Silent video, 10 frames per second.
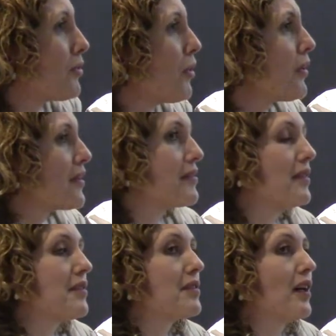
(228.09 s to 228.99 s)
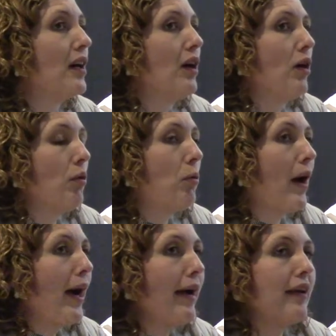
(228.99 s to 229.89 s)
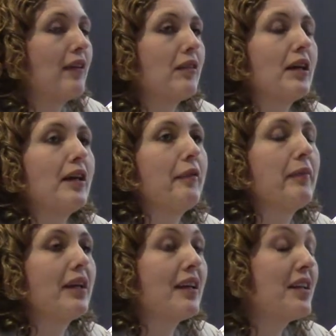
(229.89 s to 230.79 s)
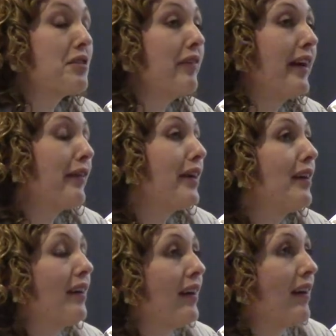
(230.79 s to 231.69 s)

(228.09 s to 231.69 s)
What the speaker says: notice this. Why? It is very